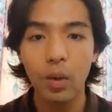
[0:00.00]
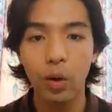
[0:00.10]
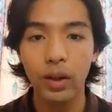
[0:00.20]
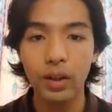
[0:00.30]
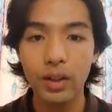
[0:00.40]

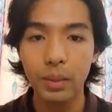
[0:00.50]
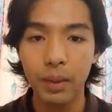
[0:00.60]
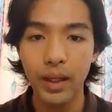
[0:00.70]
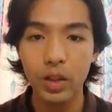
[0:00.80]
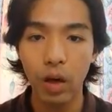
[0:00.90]
water
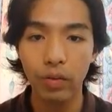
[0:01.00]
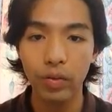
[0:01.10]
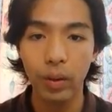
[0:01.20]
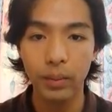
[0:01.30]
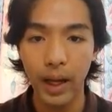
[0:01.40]
supply is often
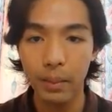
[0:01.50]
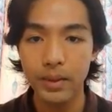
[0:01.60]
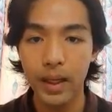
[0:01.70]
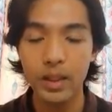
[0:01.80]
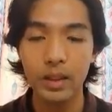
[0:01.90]
from
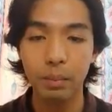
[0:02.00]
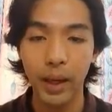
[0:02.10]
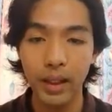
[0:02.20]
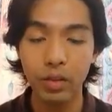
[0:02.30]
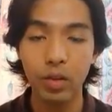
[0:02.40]
dams as
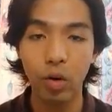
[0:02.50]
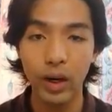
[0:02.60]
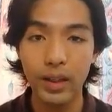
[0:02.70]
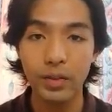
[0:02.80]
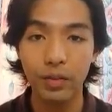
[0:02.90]
paddy
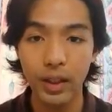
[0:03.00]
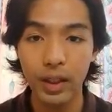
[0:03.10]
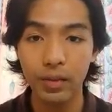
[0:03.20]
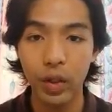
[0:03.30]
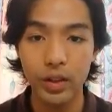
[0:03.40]
requires
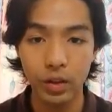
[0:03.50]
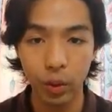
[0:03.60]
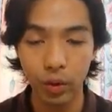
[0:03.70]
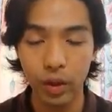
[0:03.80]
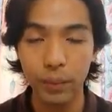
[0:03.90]
flooding for its
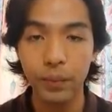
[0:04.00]
growth.